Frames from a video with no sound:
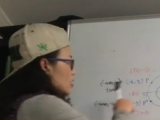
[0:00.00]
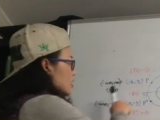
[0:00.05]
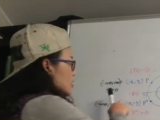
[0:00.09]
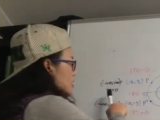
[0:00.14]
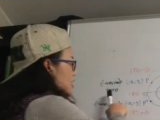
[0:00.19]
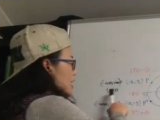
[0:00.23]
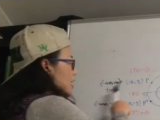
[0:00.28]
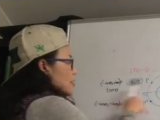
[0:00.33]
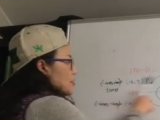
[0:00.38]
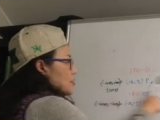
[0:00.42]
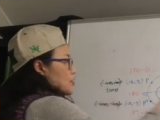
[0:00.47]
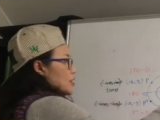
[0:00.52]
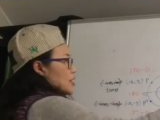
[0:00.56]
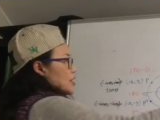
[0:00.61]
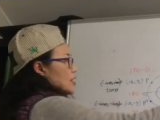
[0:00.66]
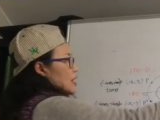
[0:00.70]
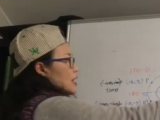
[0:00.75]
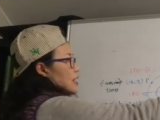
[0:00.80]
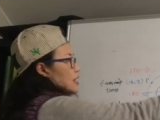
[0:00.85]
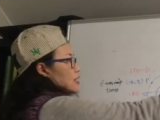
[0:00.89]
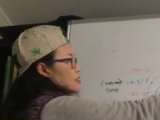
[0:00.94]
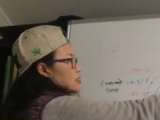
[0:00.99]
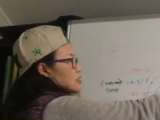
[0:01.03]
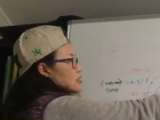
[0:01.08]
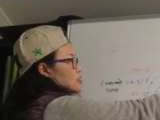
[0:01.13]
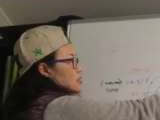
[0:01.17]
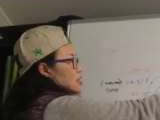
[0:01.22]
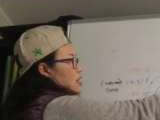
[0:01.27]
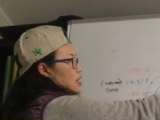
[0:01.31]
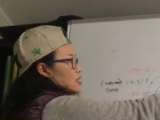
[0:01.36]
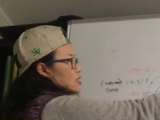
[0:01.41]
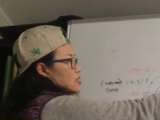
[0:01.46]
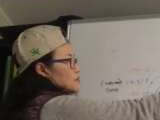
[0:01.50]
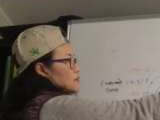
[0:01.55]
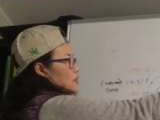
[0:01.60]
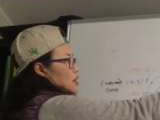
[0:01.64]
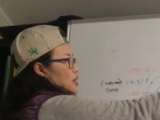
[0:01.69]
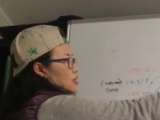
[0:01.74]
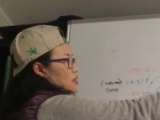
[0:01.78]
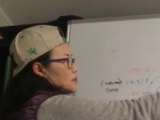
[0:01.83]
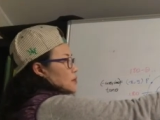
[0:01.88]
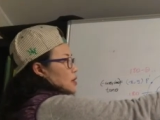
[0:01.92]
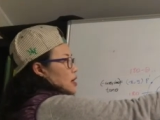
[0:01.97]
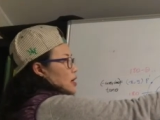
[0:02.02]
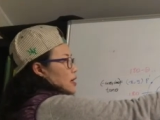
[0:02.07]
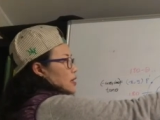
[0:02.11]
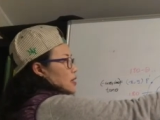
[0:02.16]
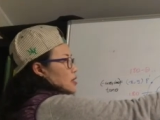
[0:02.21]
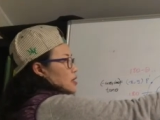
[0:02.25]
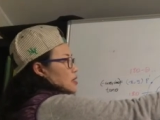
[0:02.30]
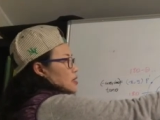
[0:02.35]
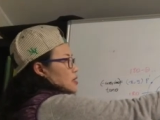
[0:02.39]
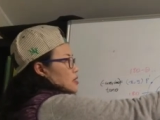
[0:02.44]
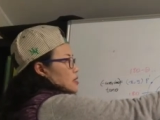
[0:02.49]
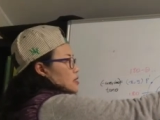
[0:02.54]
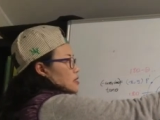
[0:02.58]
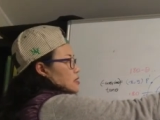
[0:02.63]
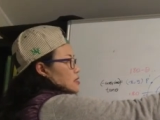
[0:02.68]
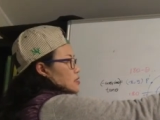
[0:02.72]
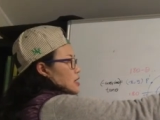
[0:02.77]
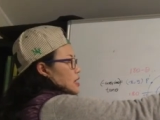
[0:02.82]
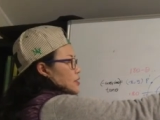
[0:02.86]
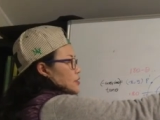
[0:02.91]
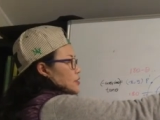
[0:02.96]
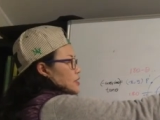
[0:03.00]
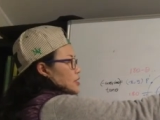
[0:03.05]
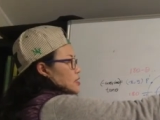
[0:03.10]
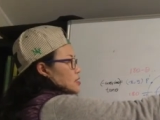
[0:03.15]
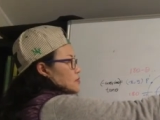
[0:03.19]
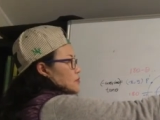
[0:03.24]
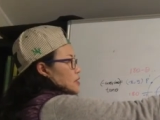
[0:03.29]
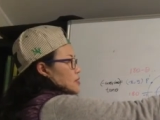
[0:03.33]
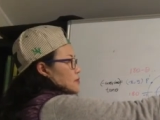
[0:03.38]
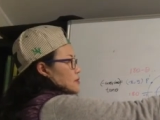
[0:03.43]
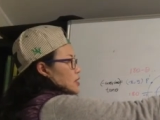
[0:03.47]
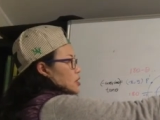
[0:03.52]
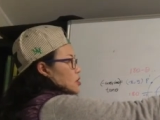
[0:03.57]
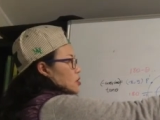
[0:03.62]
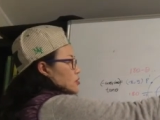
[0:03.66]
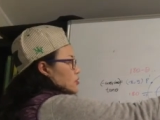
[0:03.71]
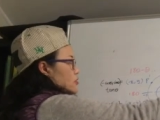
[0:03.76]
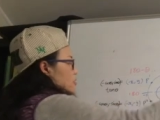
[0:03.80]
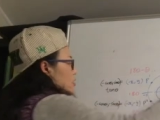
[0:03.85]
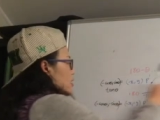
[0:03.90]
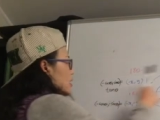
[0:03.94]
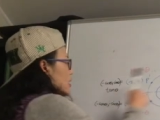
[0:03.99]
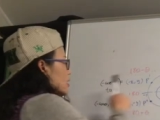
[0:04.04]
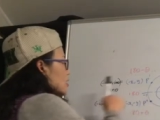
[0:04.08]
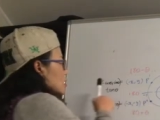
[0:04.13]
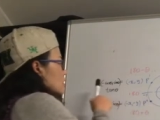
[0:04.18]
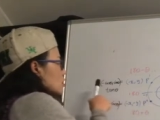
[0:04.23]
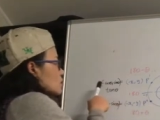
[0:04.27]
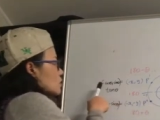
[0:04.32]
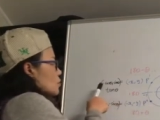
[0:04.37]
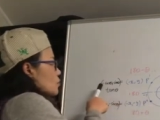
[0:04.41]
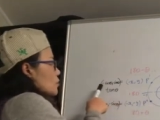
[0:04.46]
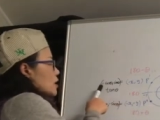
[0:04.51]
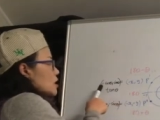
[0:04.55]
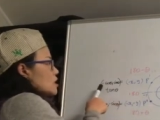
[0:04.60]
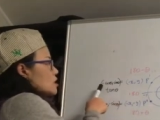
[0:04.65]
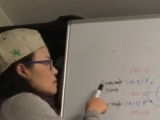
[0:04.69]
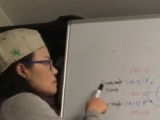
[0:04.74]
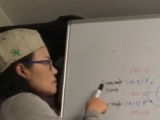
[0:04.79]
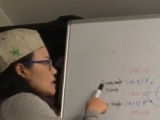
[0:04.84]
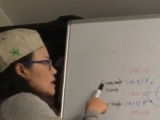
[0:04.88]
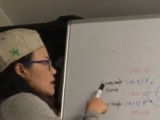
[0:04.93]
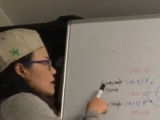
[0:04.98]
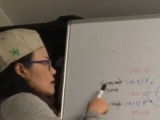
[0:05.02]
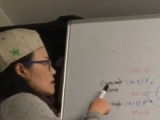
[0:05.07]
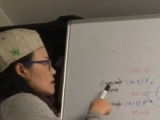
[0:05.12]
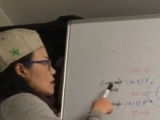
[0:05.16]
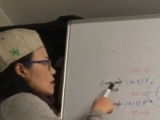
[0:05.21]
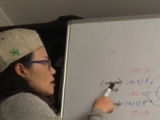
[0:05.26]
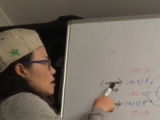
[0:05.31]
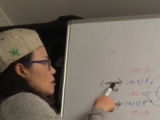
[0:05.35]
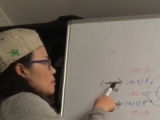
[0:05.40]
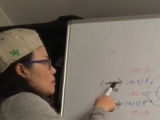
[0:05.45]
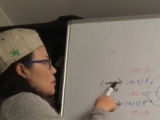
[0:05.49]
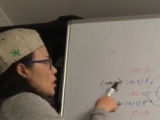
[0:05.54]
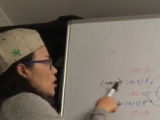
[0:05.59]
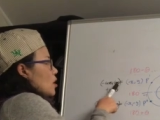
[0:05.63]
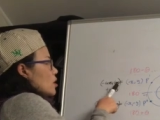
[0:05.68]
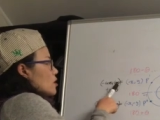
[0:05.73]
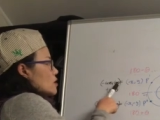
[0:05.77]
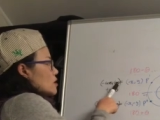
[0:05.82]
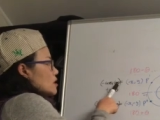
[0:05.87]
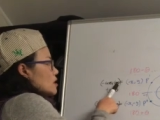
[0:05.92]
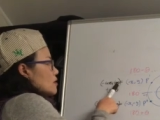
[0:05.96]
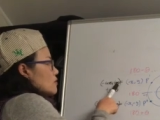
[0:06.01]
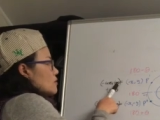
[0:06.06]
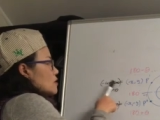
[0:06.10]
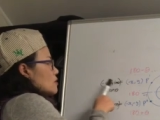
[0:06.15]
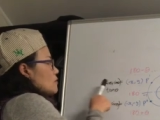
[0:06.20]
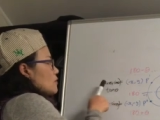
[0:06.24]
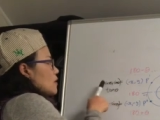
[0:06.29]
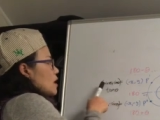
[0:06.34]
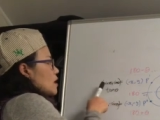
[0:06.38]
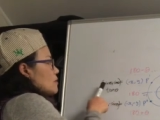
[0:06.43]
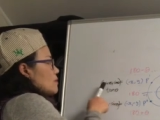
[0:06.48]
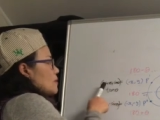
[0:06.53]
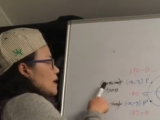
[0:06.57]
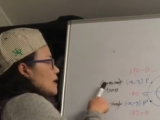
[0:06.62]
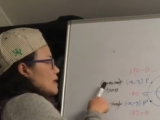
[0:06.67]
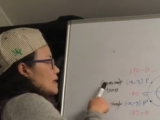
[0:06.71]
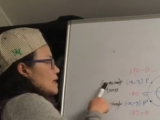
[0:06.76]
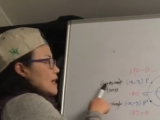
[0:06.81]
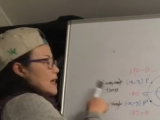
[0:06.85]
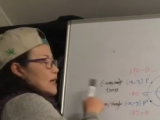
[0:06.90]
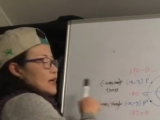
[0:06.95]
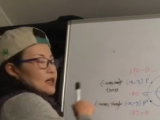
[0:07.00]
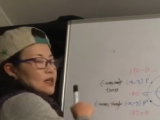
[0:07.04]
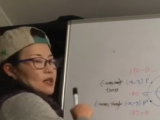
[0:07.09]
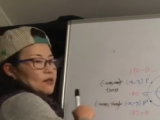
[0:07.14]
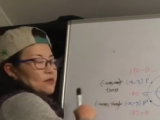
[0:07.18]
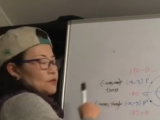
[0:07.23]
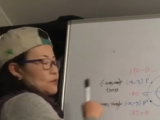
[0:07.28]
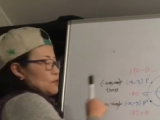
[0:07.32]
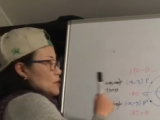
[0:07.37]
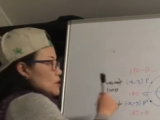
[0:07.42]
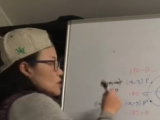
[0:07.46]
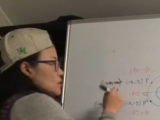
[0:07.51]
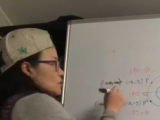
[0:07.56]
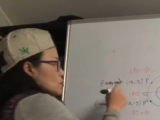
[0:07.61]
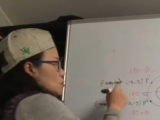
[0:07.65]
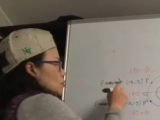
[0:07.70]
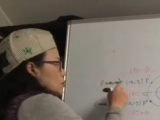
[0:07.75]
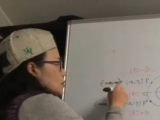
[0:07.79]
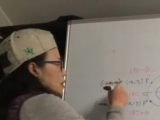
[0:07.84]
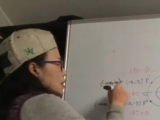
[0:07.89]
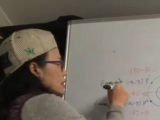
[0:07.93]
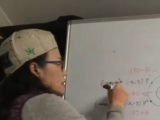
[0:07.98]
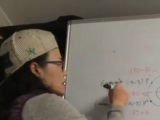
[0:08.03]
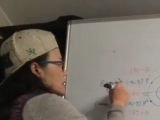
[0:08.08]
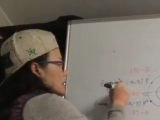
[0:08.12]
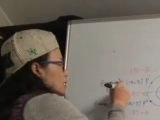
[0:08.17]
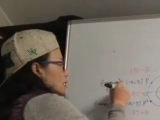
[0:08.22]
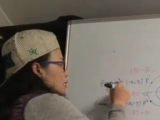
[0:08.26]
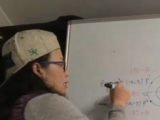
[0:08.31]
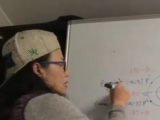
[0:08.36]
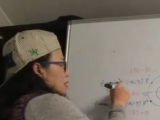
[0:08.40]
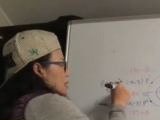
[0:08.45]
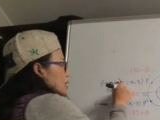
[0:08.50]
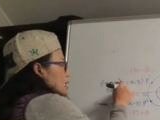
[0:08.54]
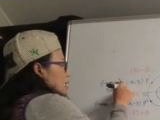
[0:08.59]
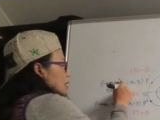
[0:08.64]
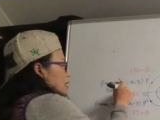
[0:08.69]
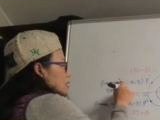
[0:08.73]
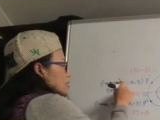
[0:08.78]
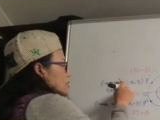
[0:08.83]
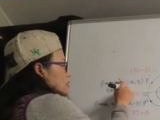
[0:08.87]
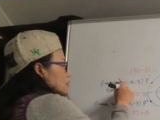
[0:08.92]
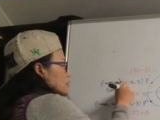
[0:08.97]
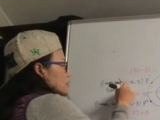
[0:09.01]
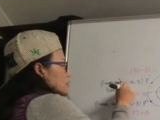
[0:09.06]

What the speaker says: tan theta is a sine theta divided by cos theta, so which means positive divided by negative, which will be negative.